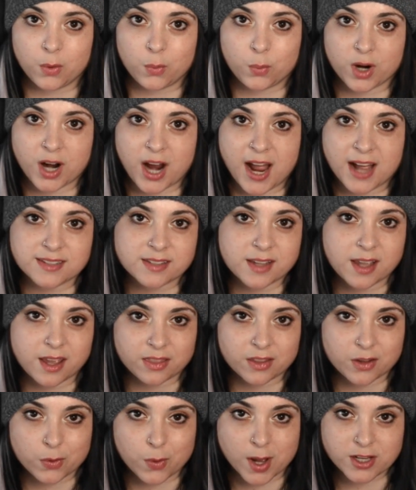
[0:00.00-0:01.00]
We're
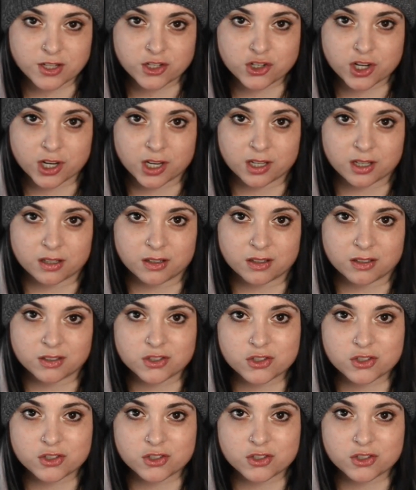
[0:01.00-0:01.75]
asking the question,